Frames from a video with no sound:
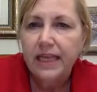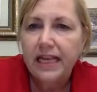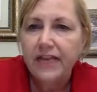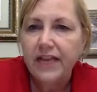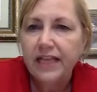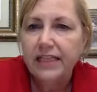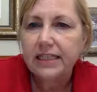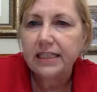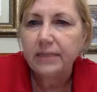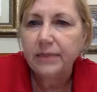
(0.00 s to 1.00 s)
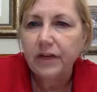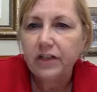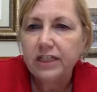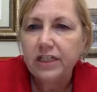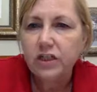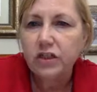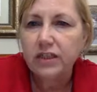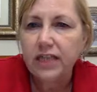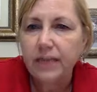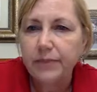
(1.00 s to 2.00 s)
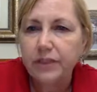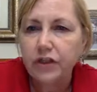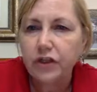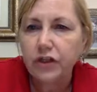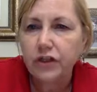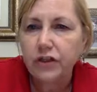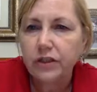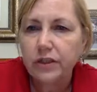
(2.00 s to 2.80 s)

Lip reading: And then it's going to be our initial temperature,